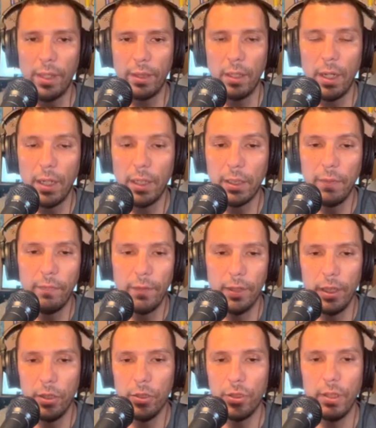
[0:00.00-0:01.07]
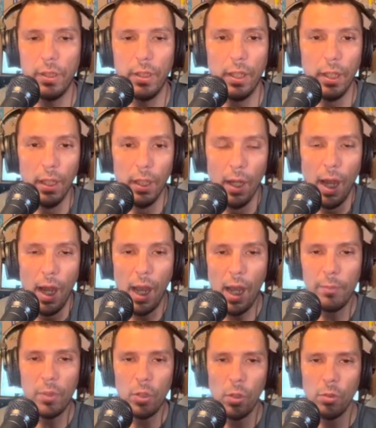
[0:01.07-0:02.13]
to Athletic Definition.
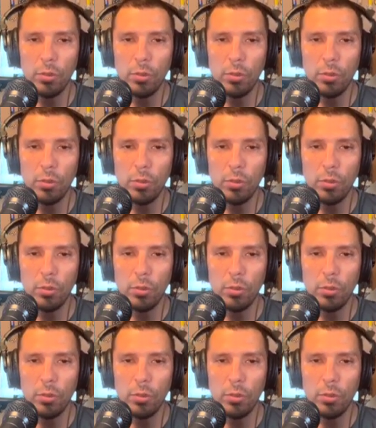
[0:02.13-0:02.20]
I'm